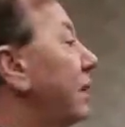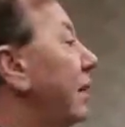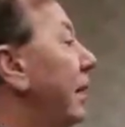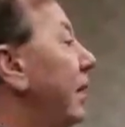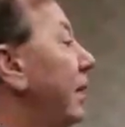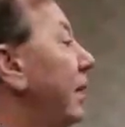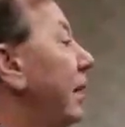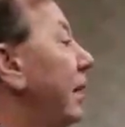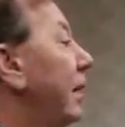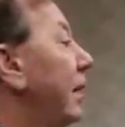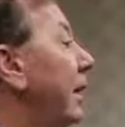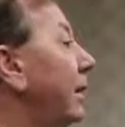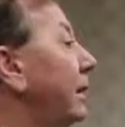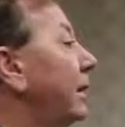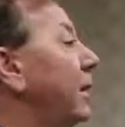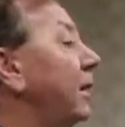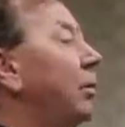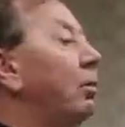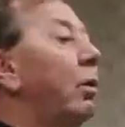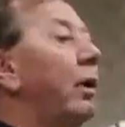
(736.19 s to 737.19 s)
coming
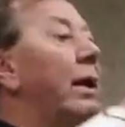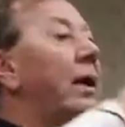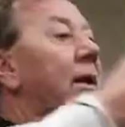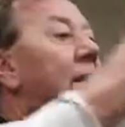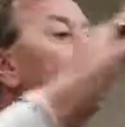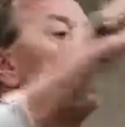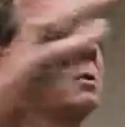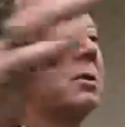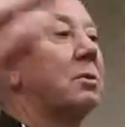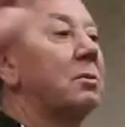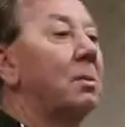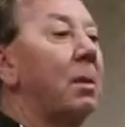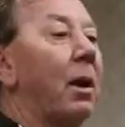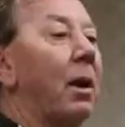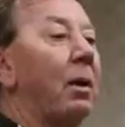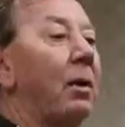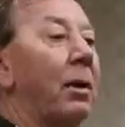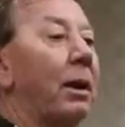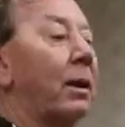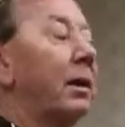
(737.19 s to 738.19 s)
in, the wind was
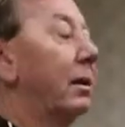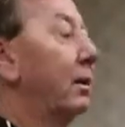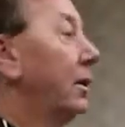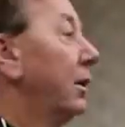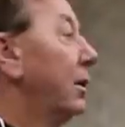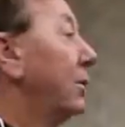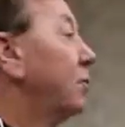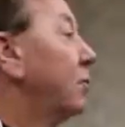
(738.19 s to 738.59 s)
blowing.